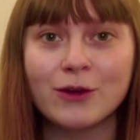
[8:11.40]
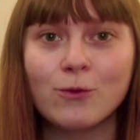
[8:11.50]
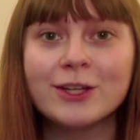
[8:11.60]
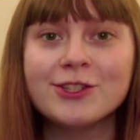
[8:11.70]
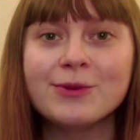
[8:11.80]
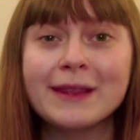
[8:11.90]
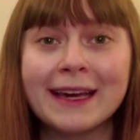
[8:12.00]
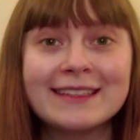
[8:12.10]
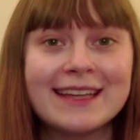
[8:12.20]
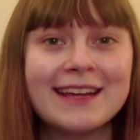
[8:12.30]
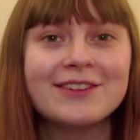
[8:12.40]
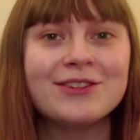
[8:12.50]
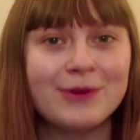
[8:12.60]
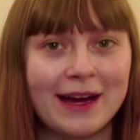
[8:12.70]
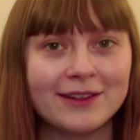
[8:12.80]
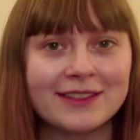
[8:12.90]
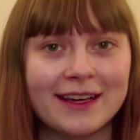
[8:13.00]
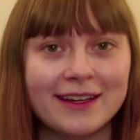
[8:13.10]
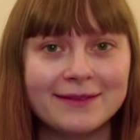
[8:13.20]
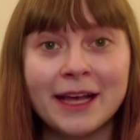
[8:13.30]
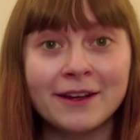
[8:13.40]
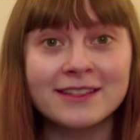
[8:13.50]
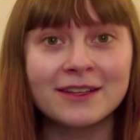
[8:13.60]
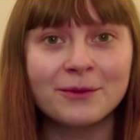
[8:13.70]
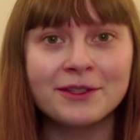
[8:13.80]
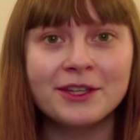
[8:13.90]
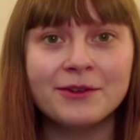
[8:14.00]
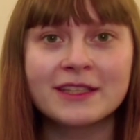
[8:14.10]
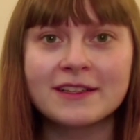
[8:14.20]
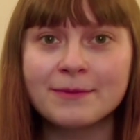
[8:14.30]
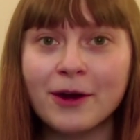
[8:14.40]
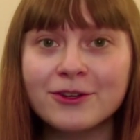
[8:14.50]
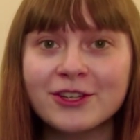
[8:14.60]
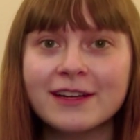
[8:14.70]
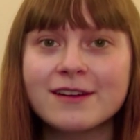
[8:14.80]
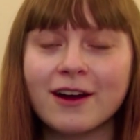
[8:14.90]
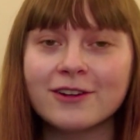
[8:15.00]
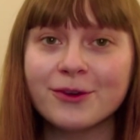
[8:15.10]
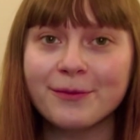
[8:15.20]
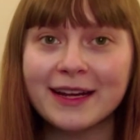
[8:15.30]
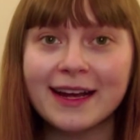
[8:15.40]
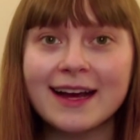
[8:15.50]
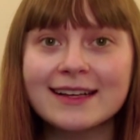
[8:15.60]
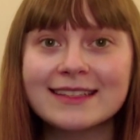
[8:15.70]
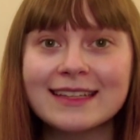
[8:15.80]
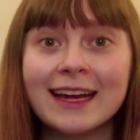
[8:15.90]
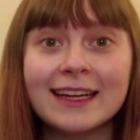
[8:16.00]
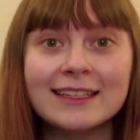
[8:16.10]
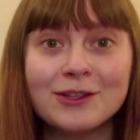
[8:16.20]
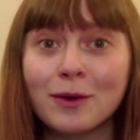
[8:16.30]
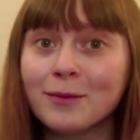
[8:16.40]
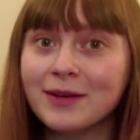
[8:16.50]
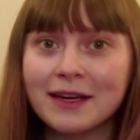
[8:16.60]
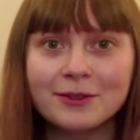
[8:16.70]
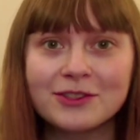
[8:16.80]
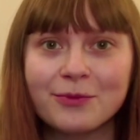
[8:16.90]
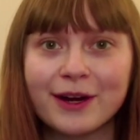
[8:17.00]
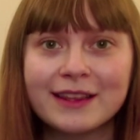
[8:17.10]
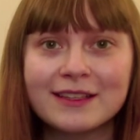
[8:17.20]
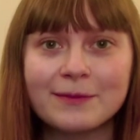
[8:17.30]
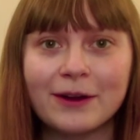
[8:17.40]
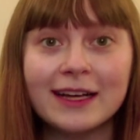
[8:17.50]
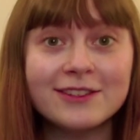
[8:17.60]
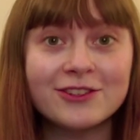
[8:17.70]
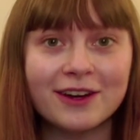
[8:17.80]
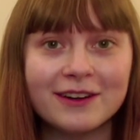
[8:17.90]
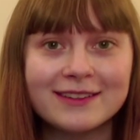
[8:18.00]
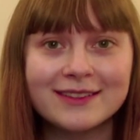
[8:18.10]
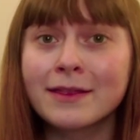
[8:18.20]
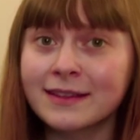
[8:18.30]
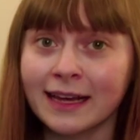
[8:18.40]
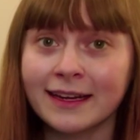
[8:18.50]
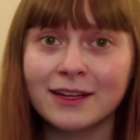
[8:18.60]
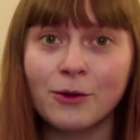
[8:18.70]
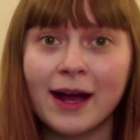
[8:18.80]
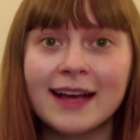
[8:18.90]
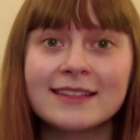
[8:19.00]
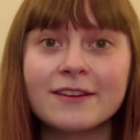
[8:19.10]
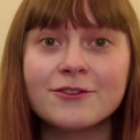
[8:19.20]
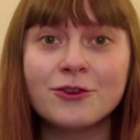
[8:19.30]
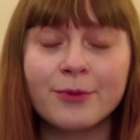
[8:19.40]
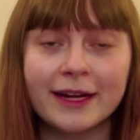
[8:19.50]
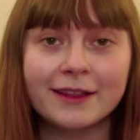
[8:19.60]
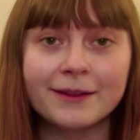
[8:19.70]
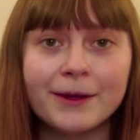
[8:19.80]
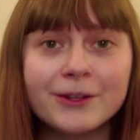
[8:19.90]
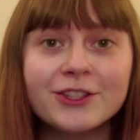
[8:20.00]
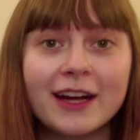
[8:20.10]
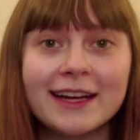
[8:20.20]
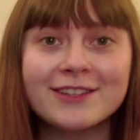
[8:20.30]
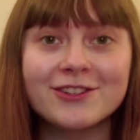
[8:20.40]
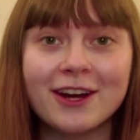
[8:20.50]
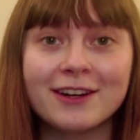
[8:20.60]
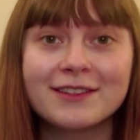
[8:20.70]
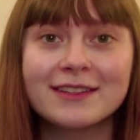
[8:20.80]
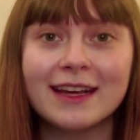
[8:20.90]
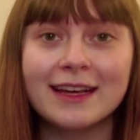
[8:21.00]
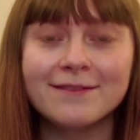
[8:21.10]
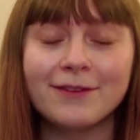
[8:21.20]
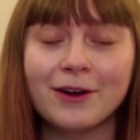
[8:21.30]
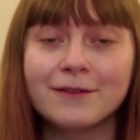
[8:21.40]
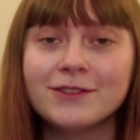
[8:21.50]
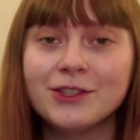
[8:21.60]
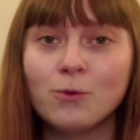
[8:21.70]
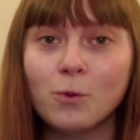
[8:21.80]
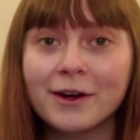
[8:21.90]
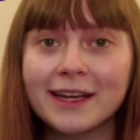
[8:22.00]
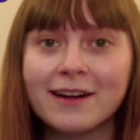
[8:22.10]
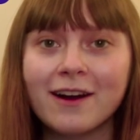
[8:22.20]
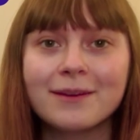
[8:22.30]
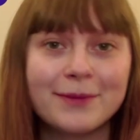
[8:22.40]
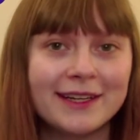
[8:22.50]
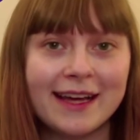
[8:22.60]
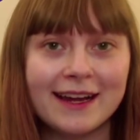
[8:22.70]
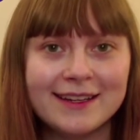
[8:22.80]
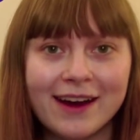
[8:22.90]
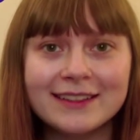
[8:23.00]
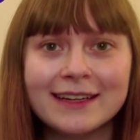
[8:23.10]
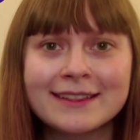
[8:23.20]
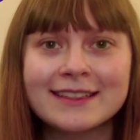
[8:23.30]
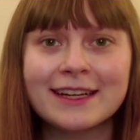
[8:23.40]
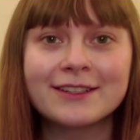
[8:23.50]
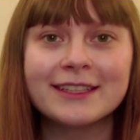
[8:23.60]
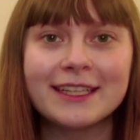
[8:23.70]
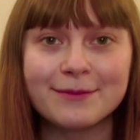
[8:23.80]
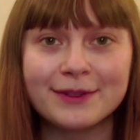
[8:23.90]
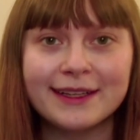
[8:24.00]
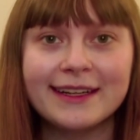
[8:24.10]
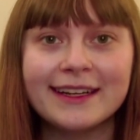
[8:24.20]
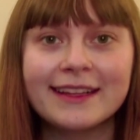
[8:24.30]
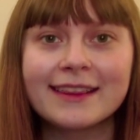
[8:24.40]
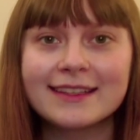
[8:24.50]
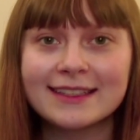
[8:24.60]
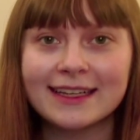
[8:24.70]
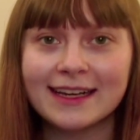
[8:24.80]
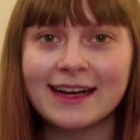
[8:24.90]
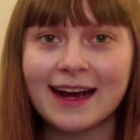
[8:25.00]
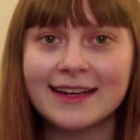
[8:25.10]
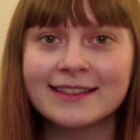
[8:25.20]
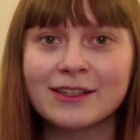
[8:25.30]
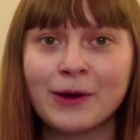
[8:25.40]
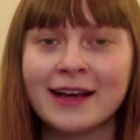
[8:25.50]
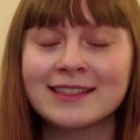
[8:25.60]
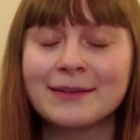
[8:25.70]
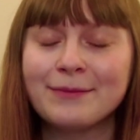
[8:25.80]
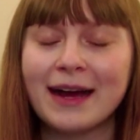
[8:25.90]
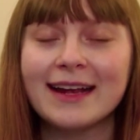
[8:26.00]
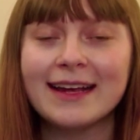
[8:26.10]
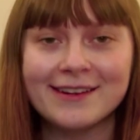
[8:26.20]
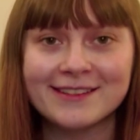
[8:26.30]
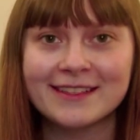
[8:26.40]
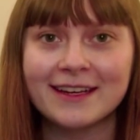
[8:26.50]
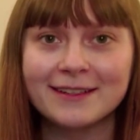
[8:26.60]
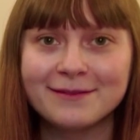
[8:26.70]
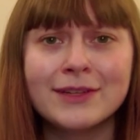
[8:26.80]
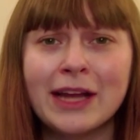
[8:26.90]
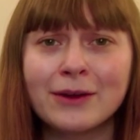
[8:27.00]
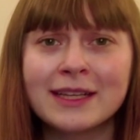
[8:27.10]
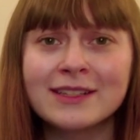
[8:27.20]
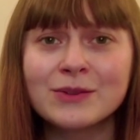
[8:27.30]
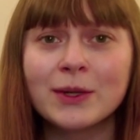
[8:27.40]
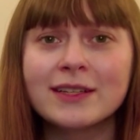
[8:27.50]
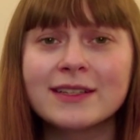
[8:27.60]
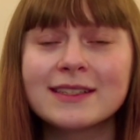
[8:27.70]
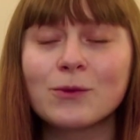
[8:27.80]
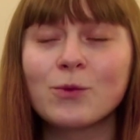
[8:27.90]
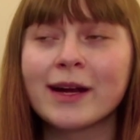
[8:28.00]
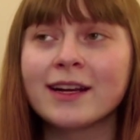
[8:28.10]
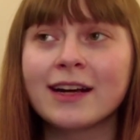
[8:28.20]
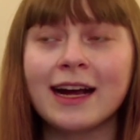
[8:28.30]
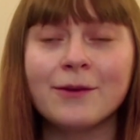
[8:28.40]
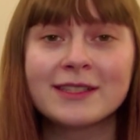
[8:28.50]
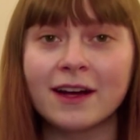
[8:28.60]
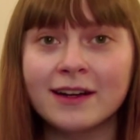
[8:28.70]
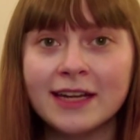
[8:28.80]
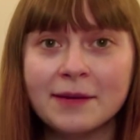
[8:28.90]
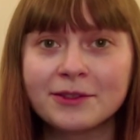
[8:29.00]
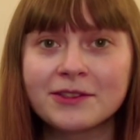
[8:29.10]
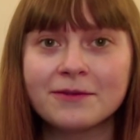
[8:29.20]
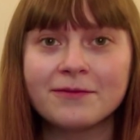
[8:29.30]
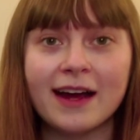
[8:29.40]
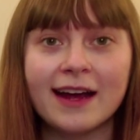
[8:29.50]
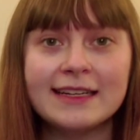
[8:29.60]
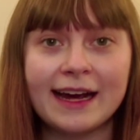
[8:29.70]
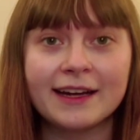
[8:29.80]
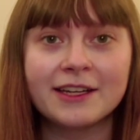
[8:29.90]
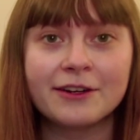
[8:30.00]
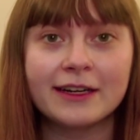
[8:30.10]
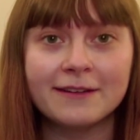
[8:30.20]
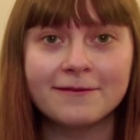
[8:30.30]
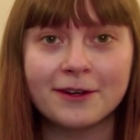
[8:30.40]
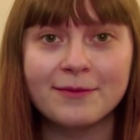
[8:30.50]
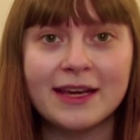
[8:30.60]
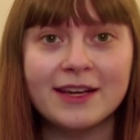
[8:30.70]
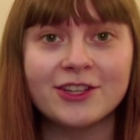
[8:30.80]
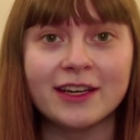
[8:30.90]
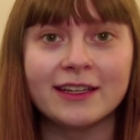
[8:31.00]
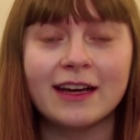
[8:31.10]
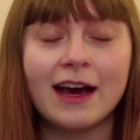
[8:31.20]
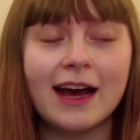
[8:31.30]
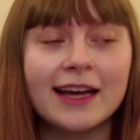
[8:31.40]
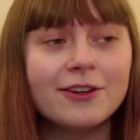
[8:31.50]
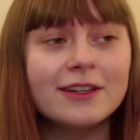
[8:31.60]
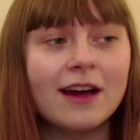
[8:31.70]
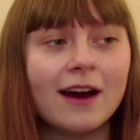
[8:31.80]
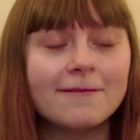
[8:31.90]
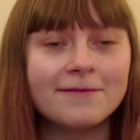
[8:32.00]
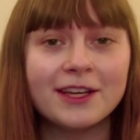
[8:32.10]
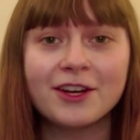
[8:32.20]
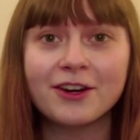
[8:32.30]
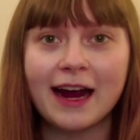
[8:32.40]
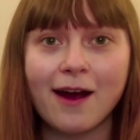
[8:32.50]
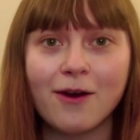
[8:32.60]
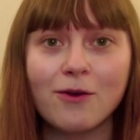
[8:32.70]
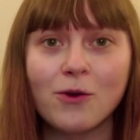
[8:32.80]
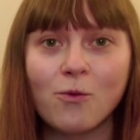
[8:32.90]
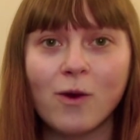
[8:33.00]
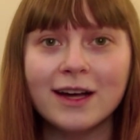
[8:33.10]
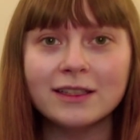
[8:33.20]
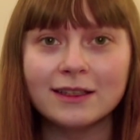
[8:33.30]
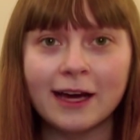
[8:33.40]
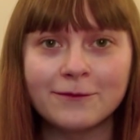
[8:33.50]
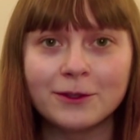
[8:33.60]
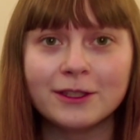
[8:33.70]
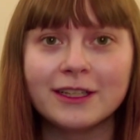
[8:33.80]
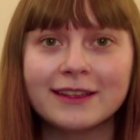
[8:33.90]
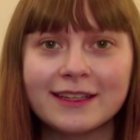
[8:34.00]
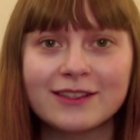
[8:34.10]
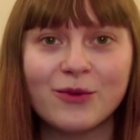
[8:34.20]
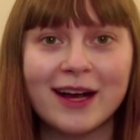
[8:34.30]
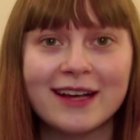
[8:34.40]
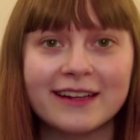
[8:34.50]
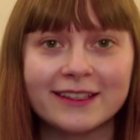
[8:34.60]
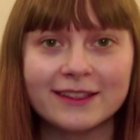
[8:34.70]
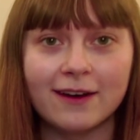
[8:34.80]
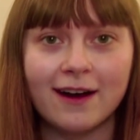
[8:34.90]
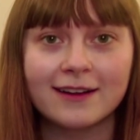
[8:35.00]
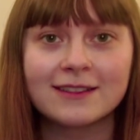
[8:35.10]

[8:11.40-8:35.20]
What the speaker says: which you then take to Elsa. Elsa will use this potion on your pickaxe and you will be able to break the small ice chunks. The second quest, to break the larger ice chunks, involves you working on, but again, not necessarily completing, the Singing Ice quest by Elsa. Now this was where I was unable to find accurate information. I could not figure out what level this quest unlocks